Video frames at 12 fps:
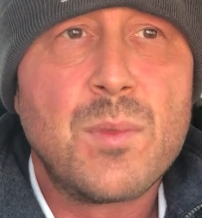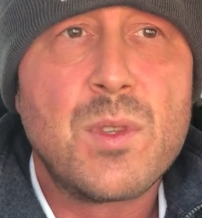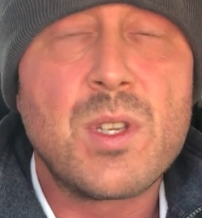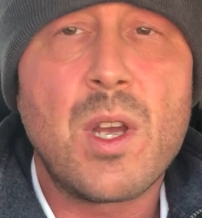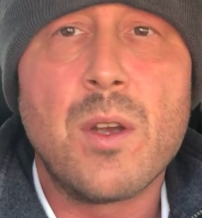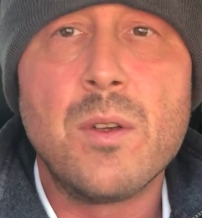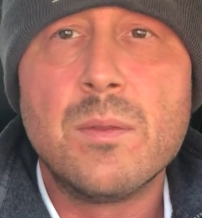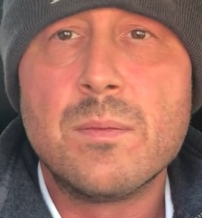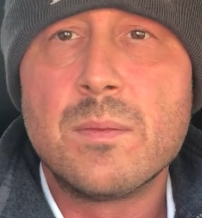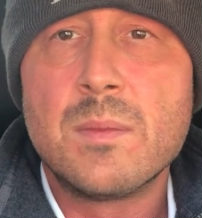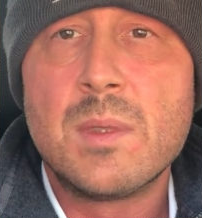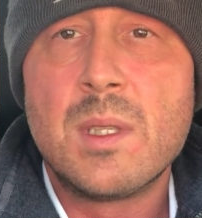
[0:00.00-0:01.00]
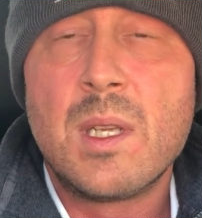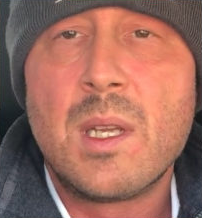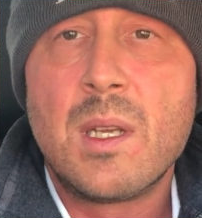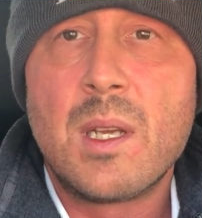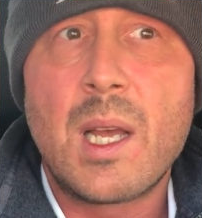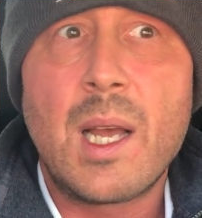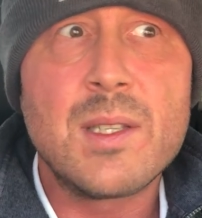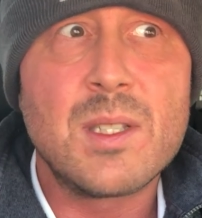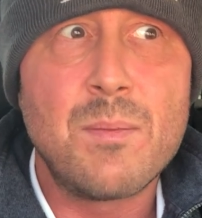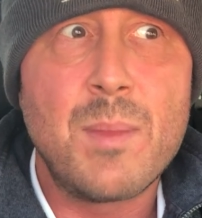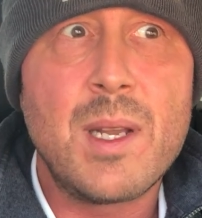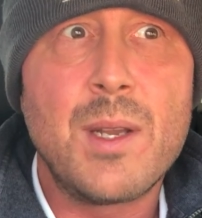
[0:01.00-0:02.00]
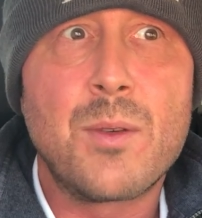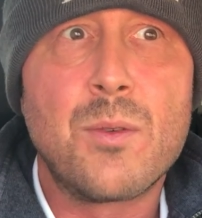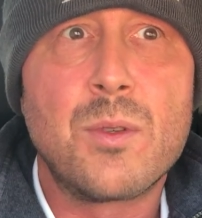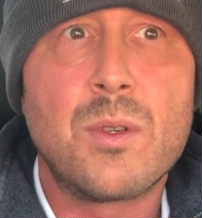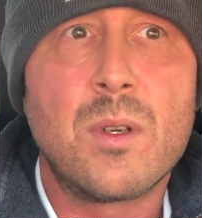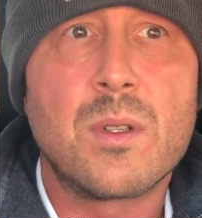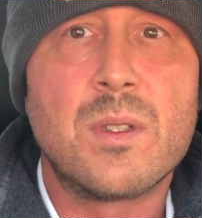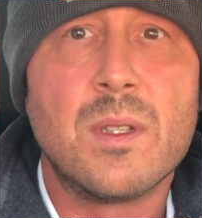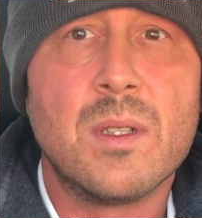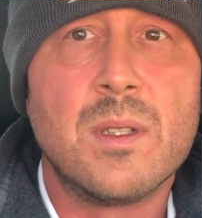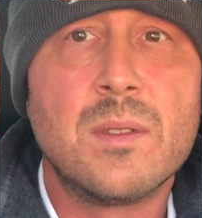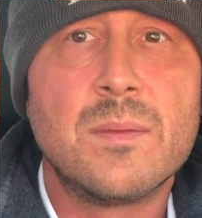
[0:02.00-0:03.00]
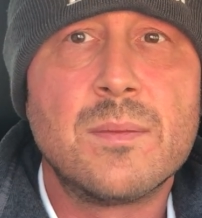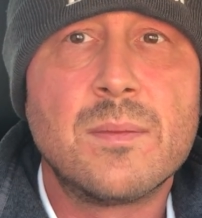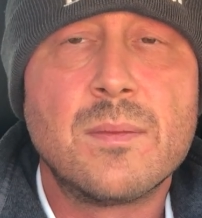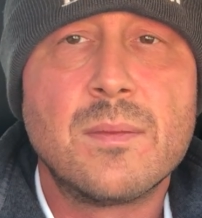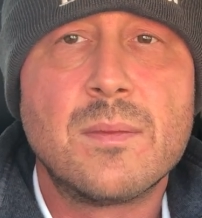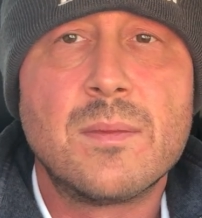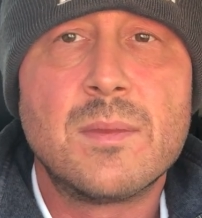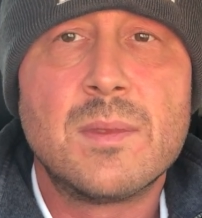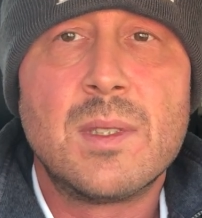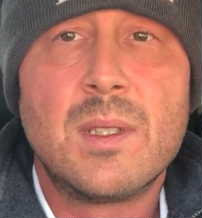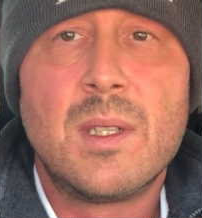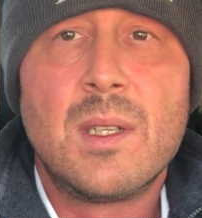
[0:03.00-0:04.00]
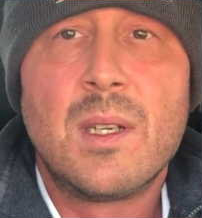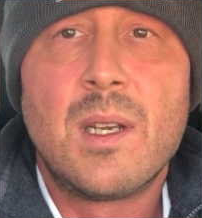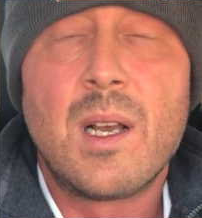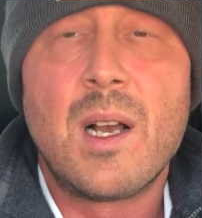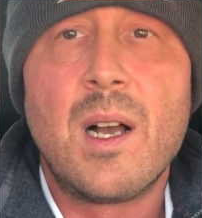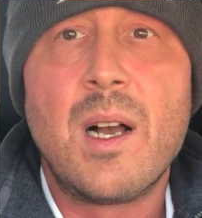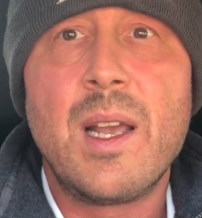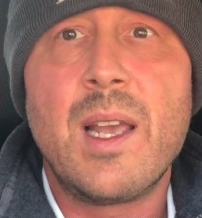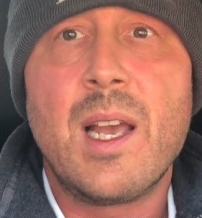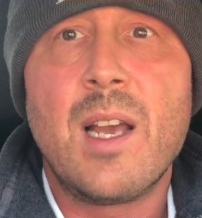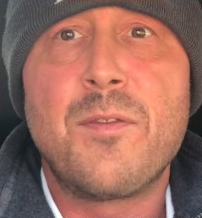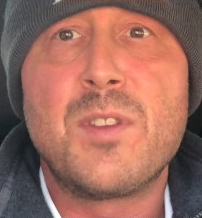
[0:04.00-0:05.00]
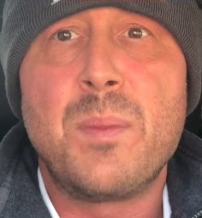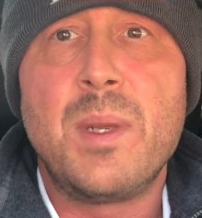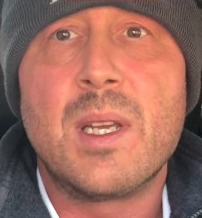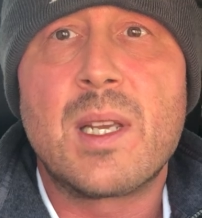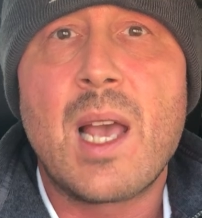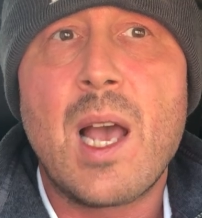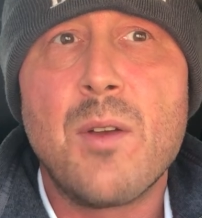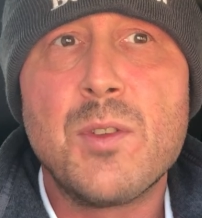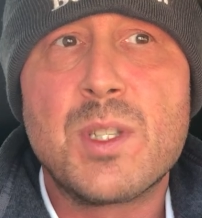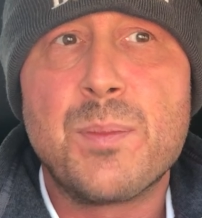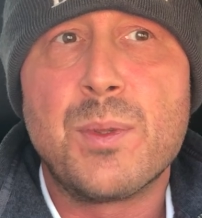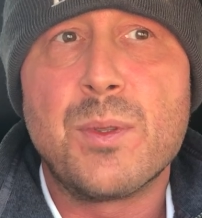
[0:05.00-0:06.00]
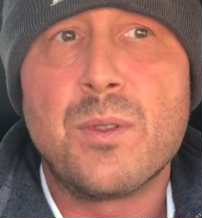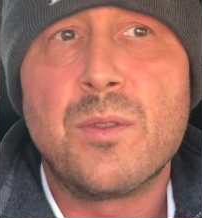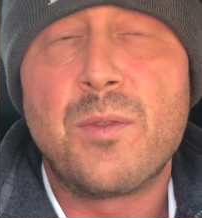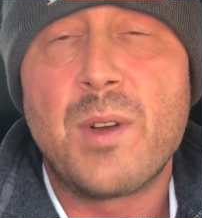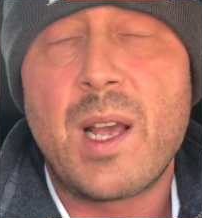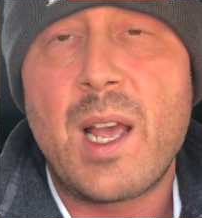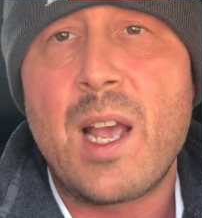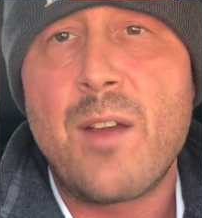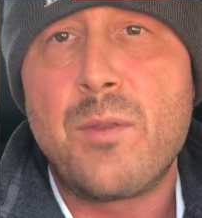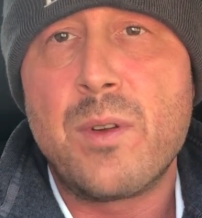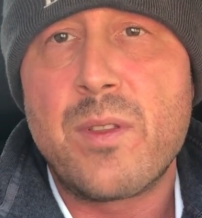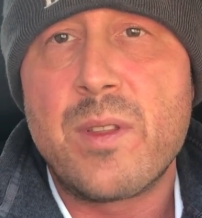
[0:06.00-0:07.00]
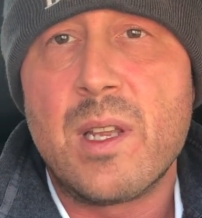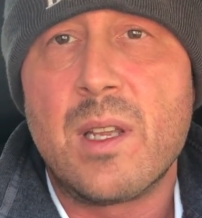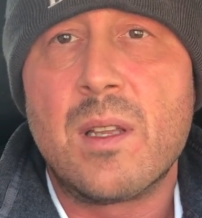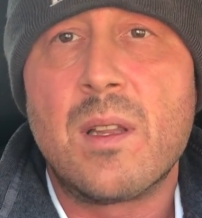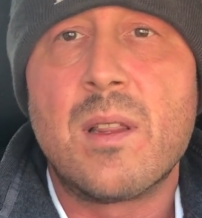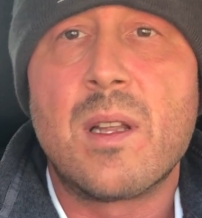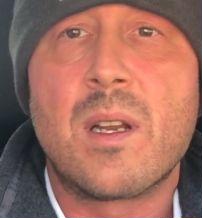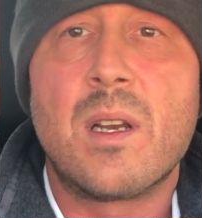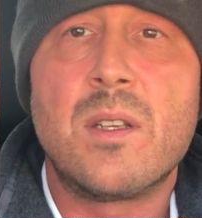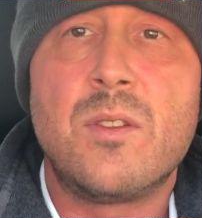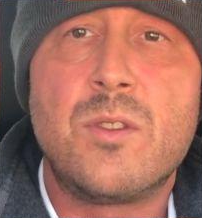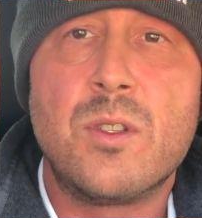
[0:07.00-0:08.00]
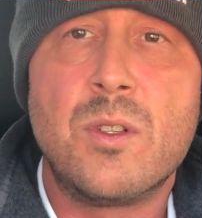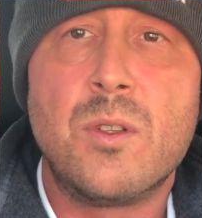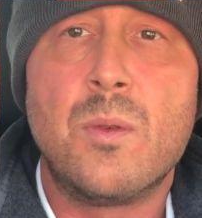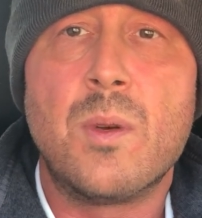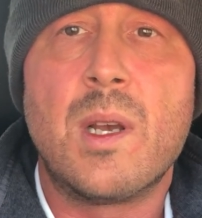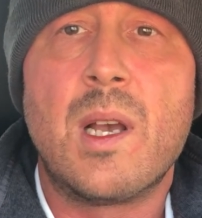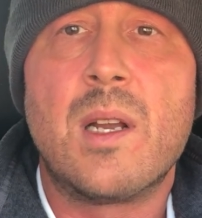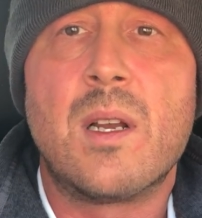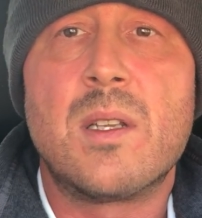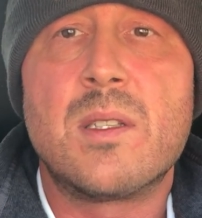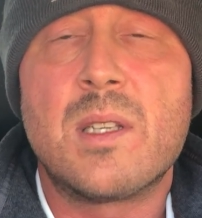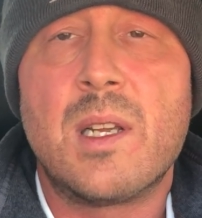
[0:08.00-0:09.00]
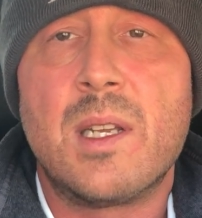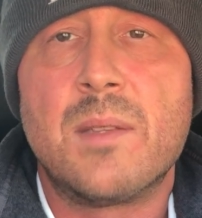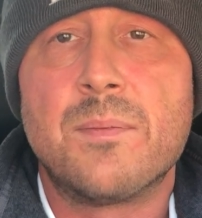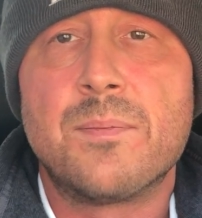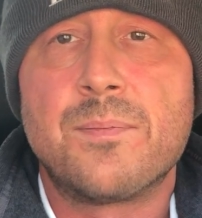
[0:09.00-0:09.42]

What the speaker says: So, as a medical doctor, I have to be accountable for everything that I do and I say.